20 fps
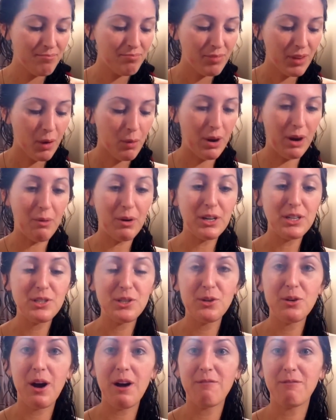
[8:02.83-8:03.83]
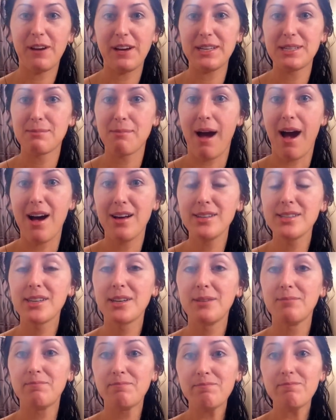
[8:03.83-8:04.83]
When I want to do a face
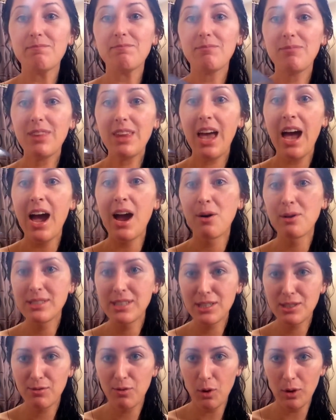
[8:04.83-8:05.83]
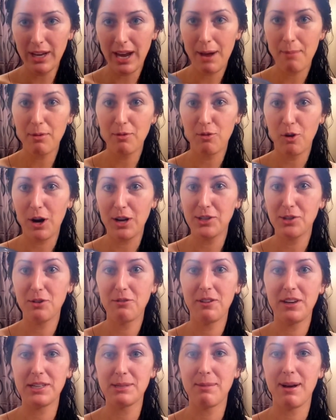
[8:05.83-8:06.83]
mask, I always exfoliate before I do a
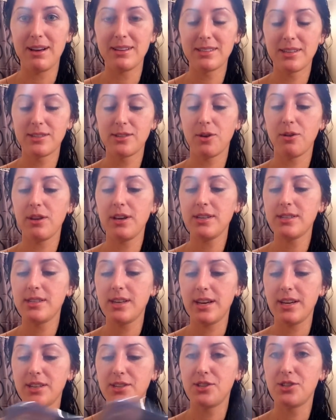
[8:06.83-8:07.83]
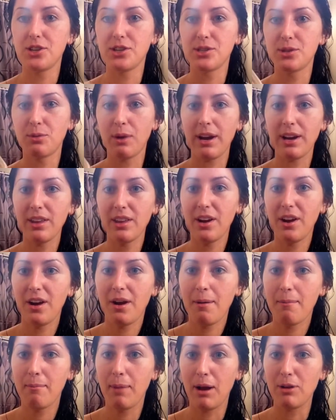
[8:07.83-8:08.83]
face mask. So this is just regular
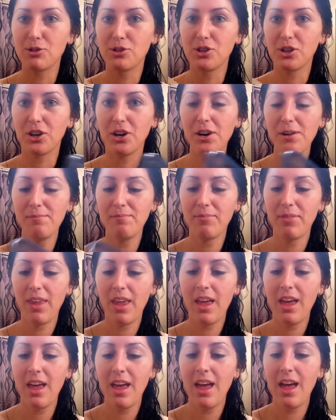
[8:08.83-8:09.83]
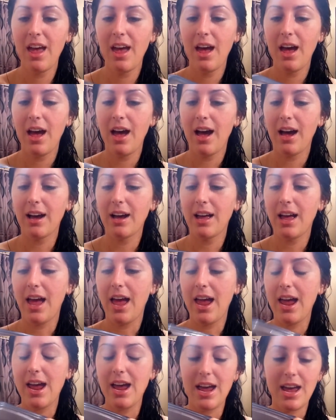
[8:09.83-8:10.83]
brown sugar,
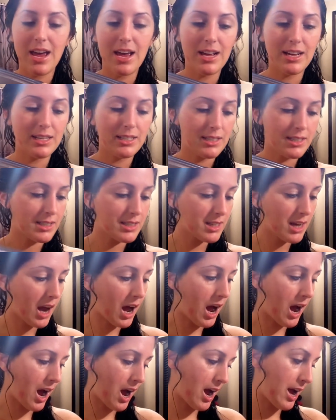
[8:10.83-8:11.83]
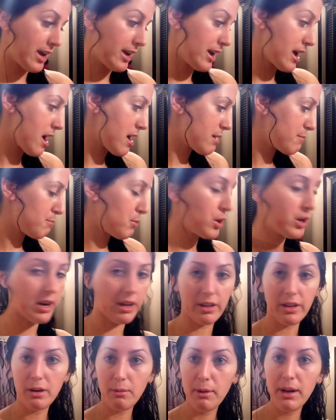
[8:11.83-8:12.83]
and I put a
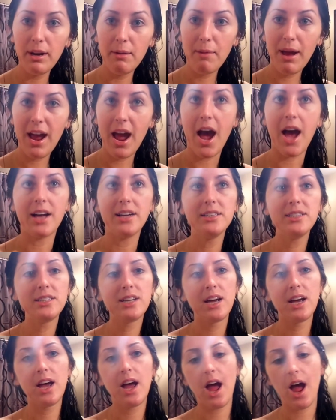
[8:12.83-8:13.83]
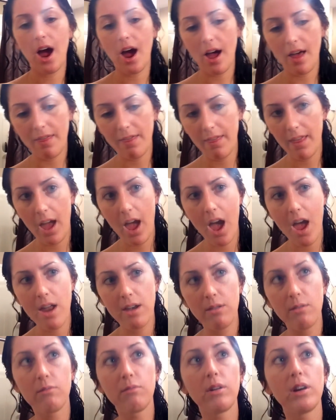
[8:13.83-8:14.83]
little bit in my hand, and
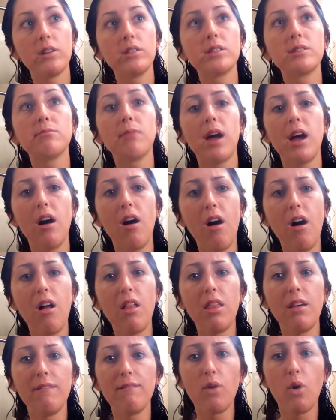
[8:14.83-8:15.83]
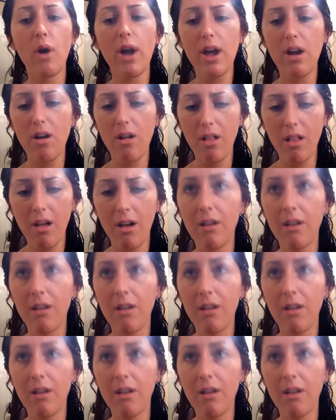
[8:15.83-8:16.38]
then, where's my olive oil?